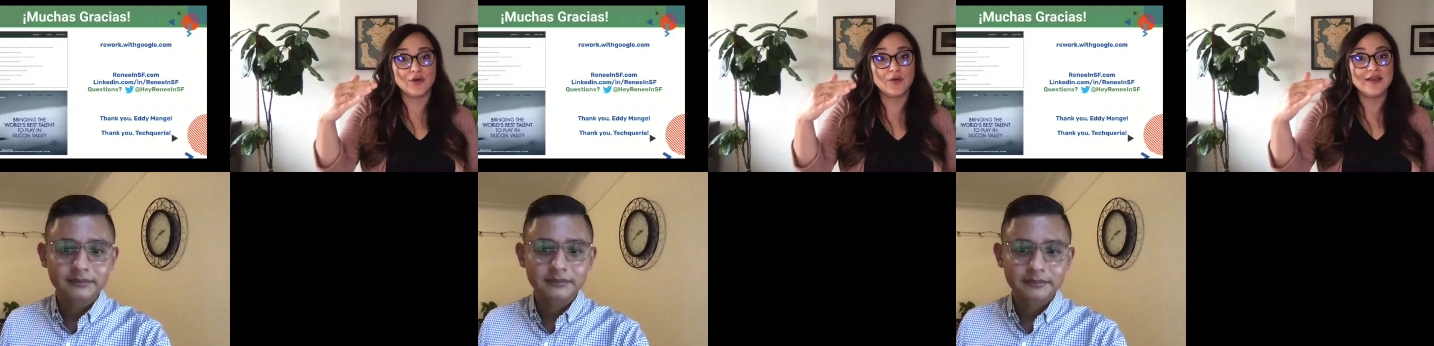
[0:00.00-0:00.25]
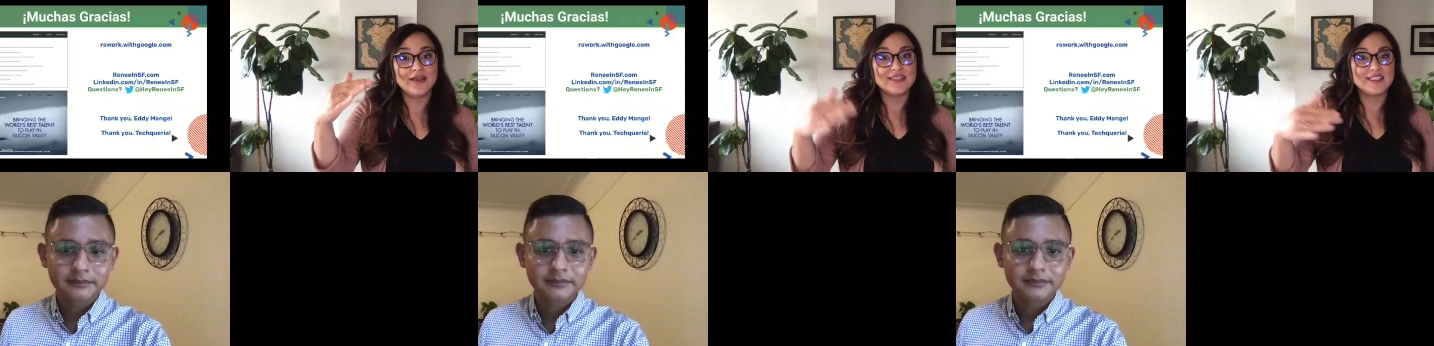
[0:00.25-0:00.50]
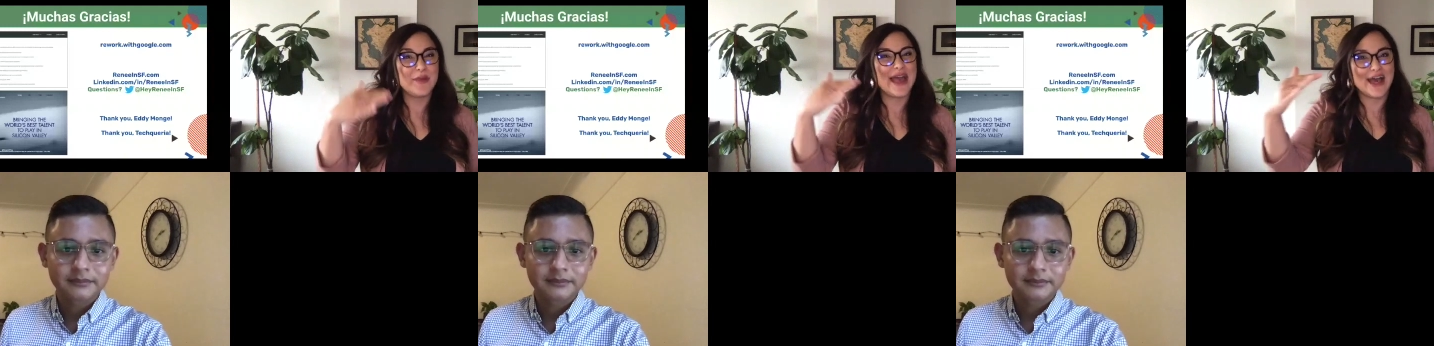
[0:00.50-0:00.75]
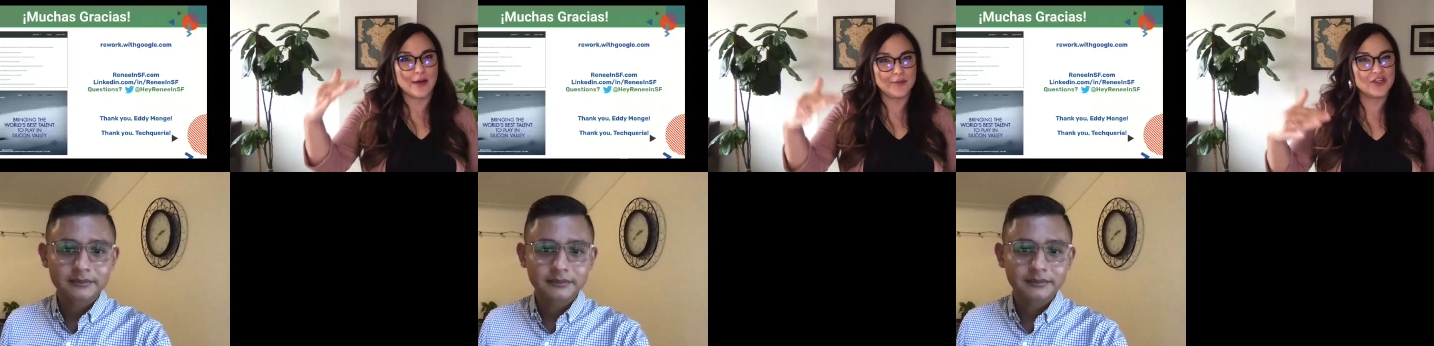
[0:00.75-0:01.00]
Speaker 1: some
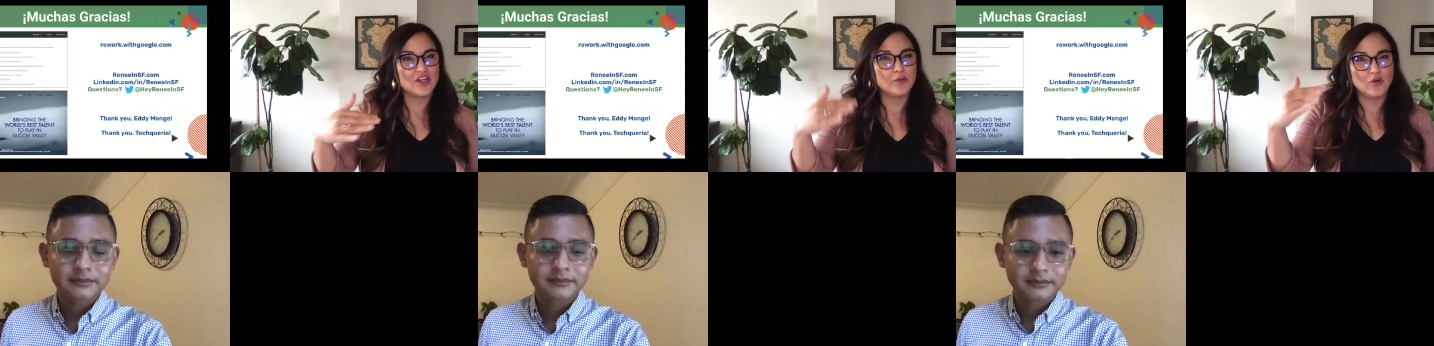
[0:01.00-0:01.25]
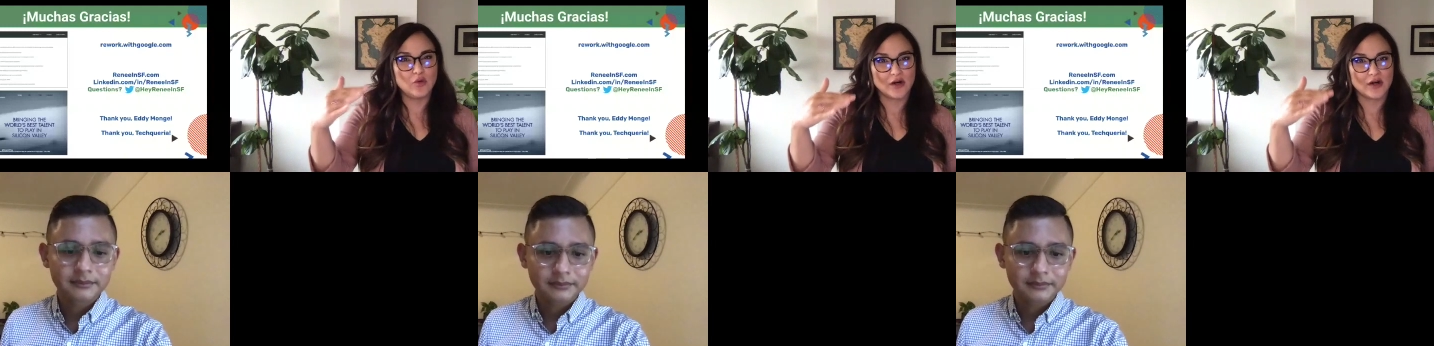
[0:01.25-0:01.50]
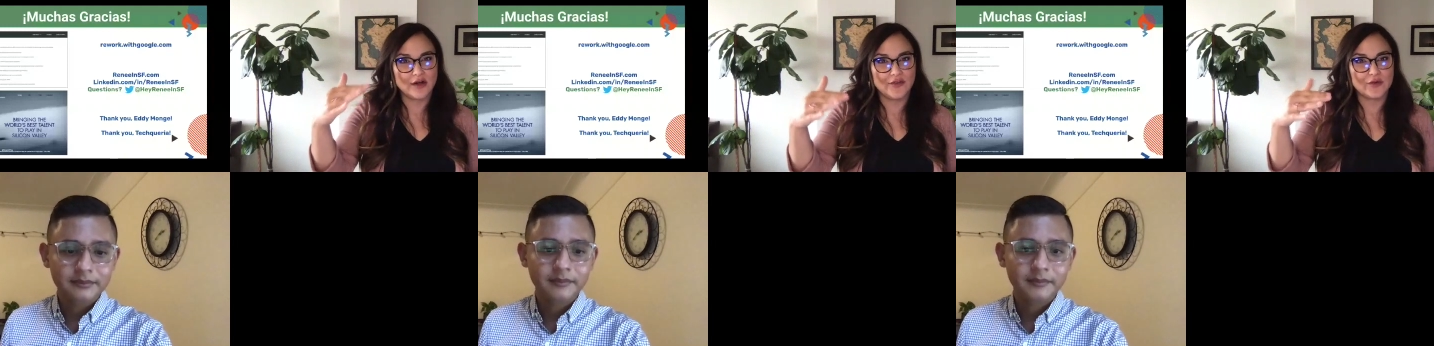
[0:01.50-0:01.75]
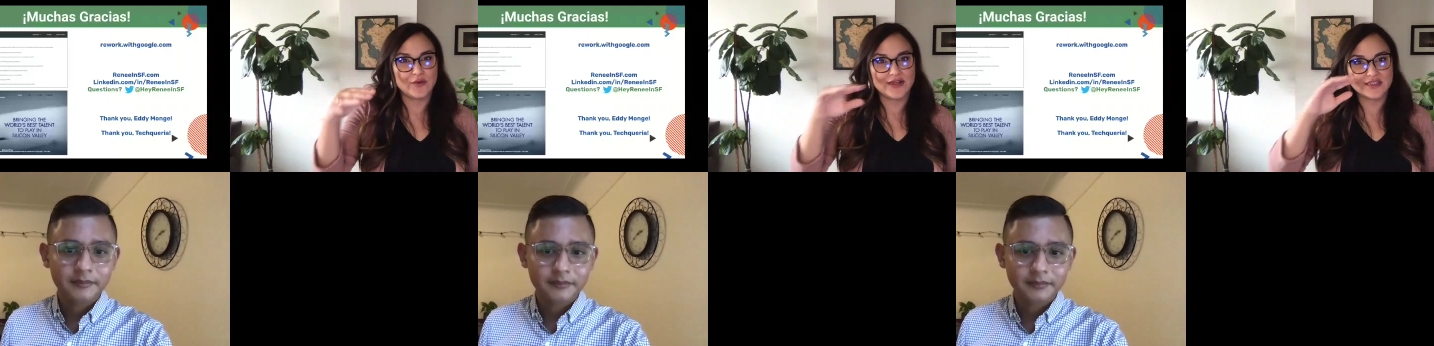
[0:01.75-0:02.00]
applicable work on the
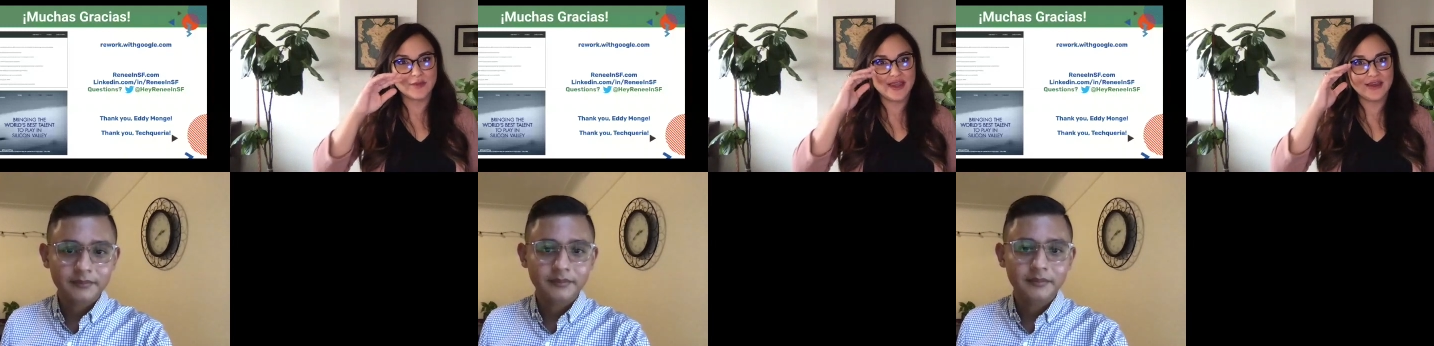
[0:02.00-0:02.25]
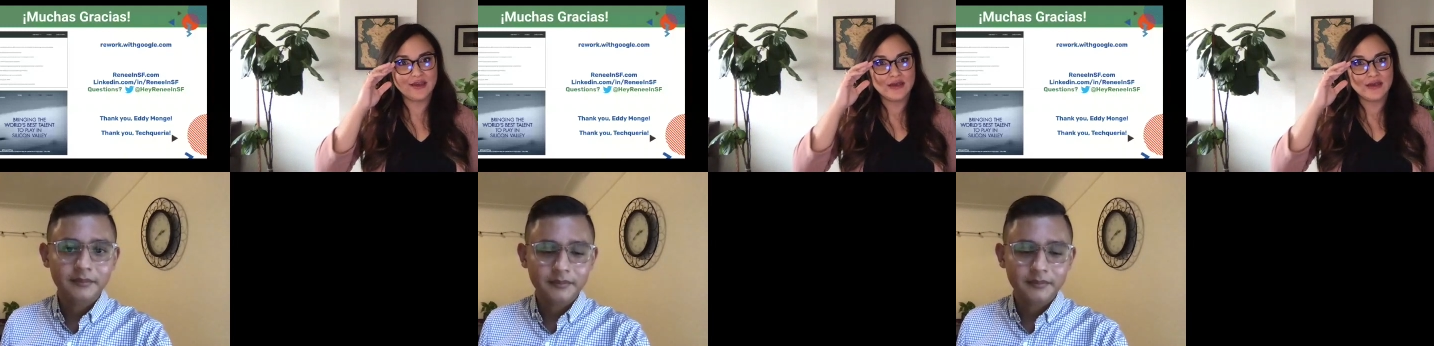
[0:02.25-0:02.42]
resume,